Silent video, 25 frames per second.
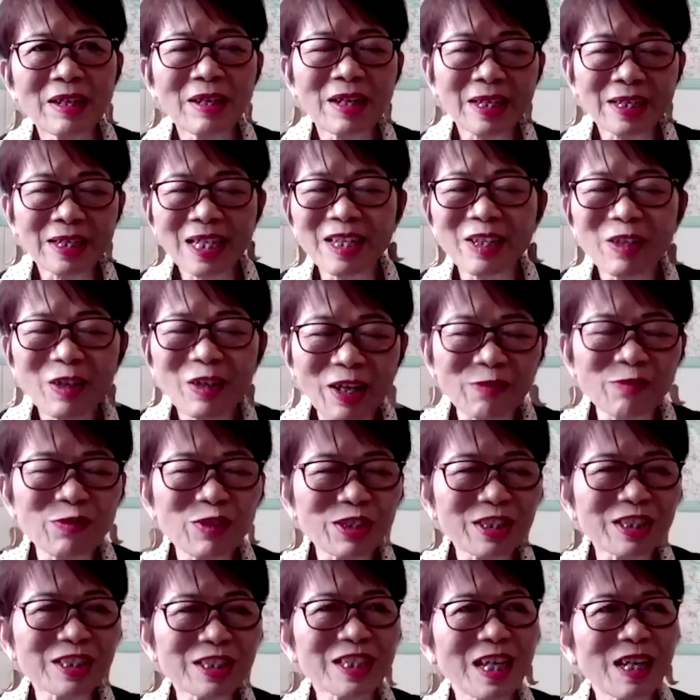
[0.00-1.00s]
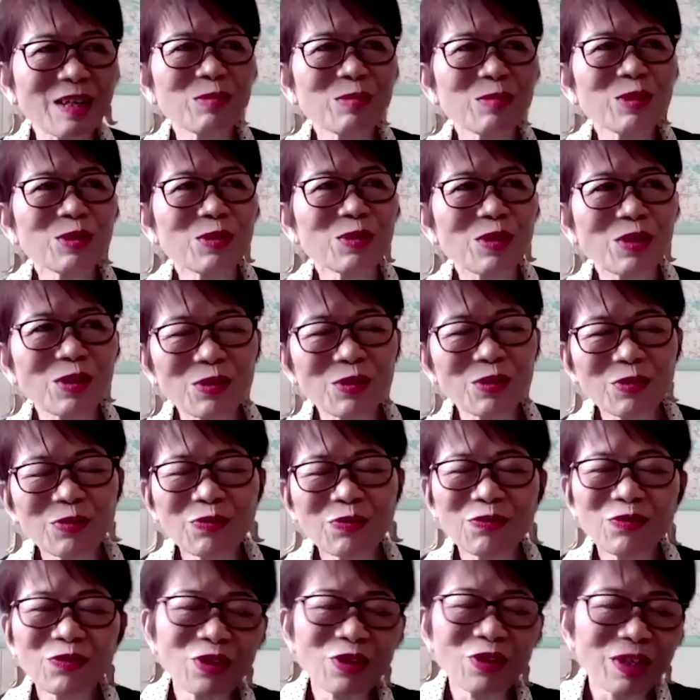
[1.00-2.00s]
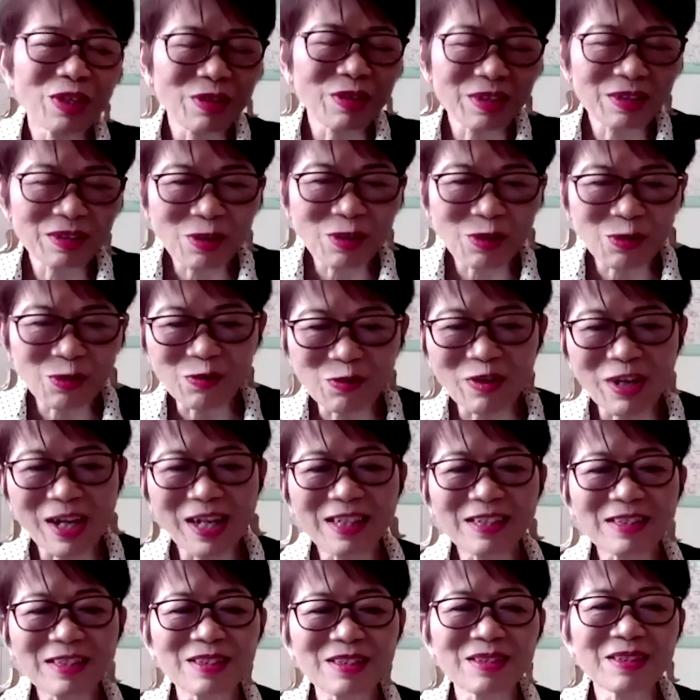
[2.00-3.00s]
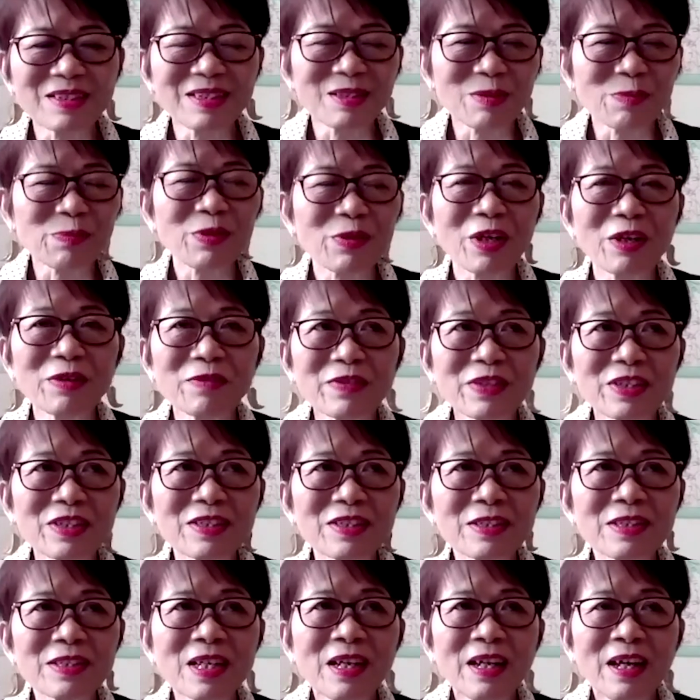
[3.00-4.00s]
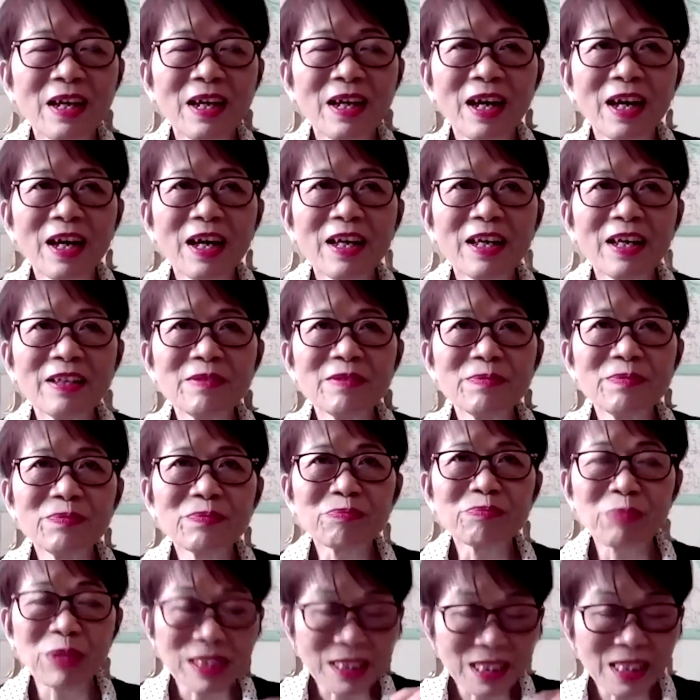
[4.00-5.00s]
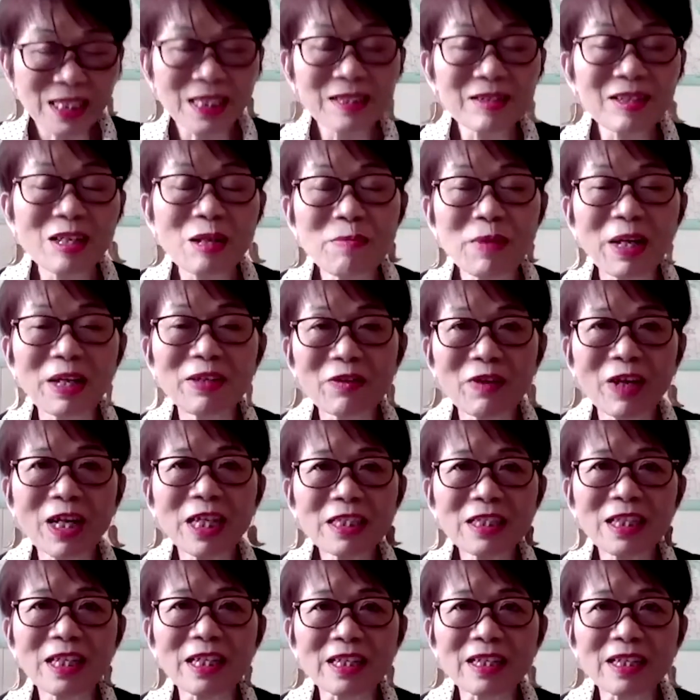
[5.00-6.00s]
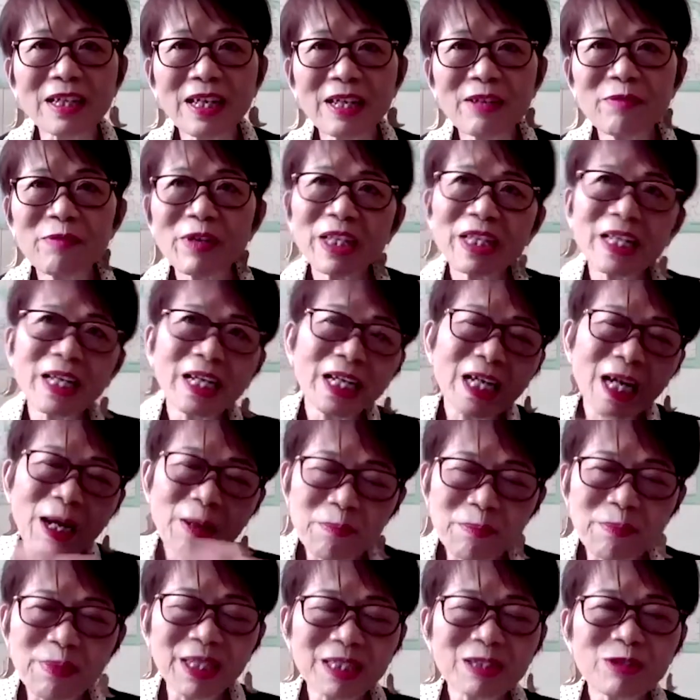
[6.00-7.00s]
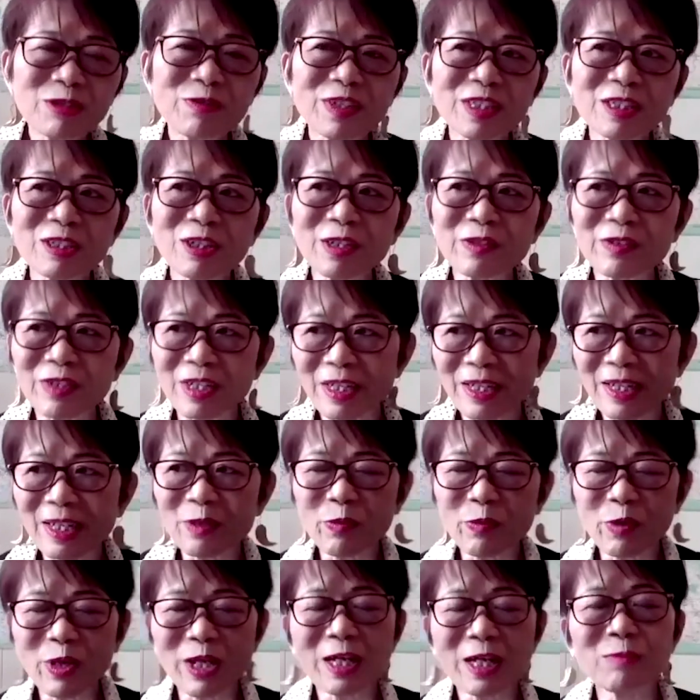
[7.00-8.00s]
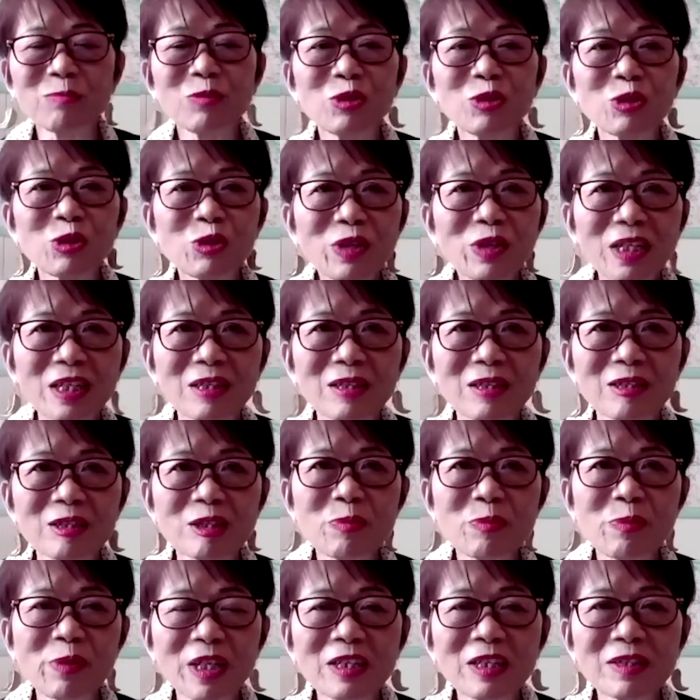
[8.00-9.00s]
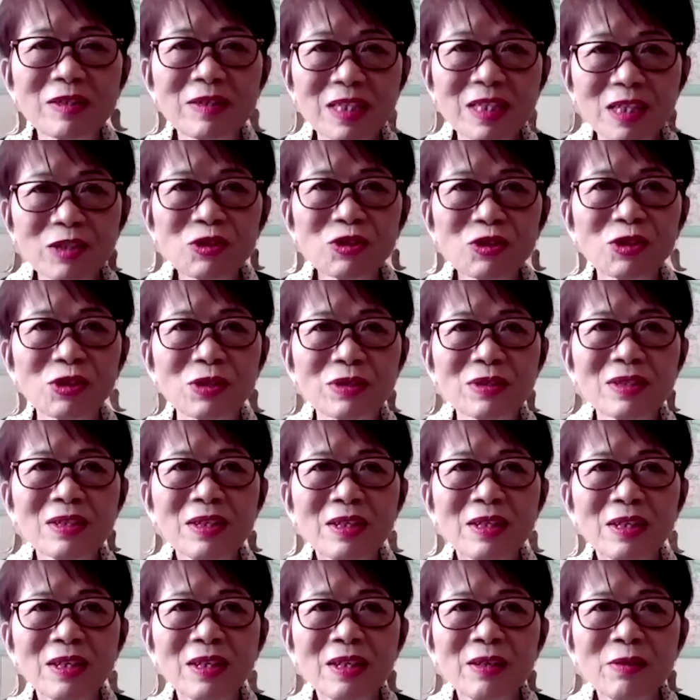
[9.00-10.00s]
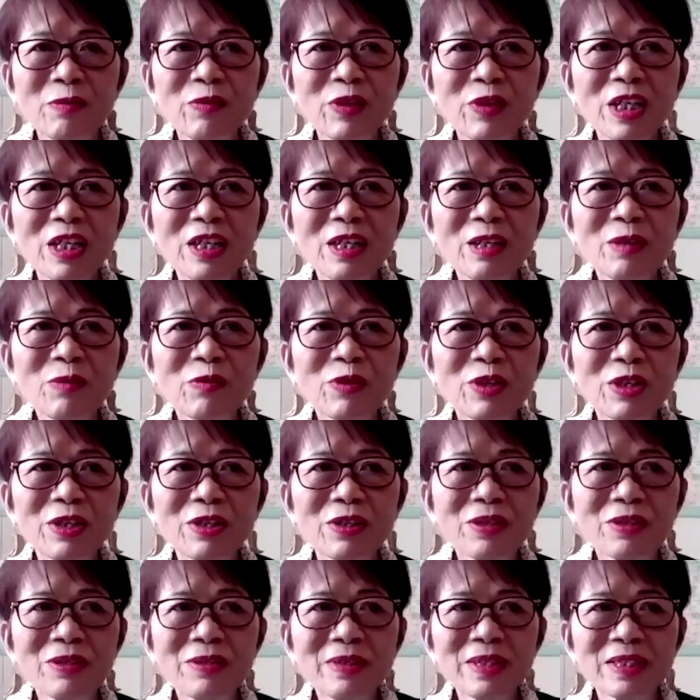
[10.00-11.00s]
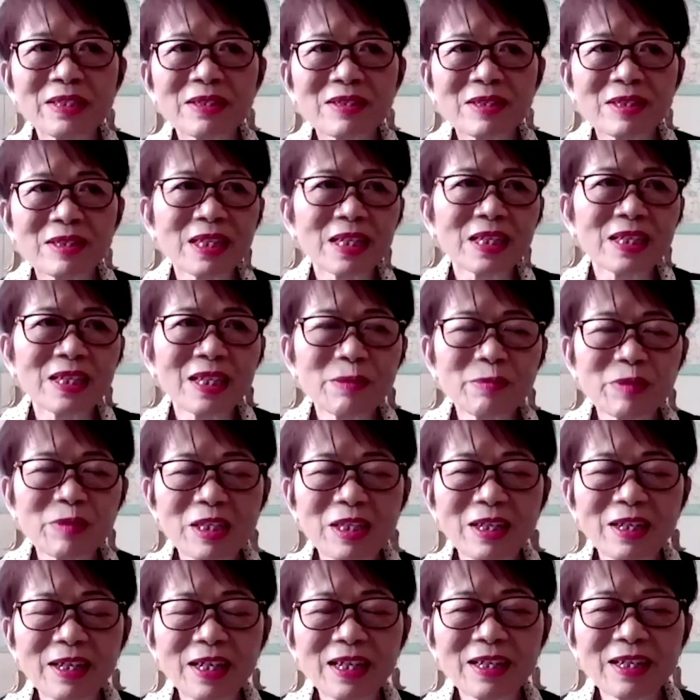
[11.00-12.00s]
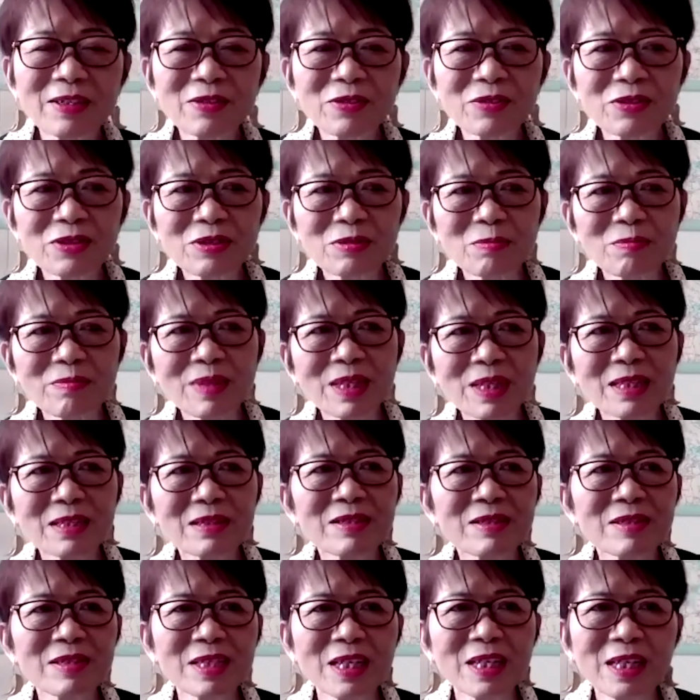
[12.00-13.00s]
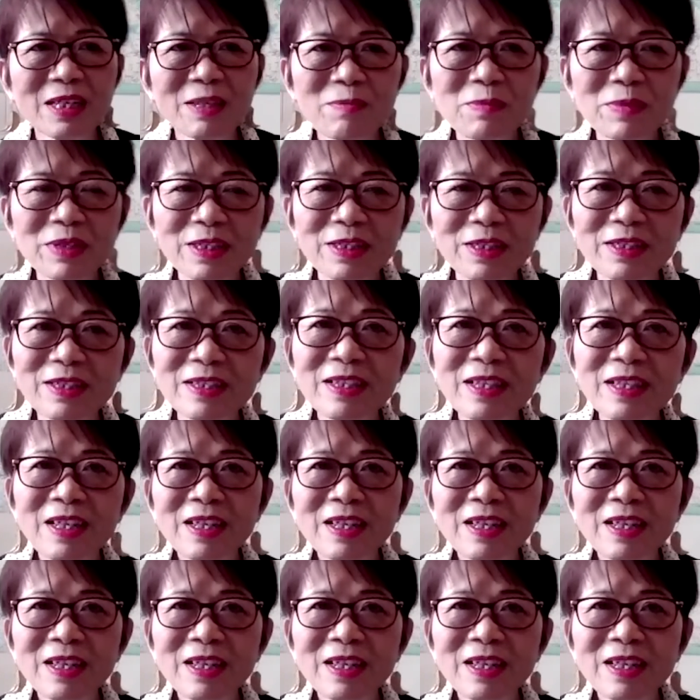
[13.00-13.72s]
cannot afford the time to go around the province. And particularly in my riding, and when I come back to Victoria, like what I'm doing in the spring session, we will stand up in the House, make statement,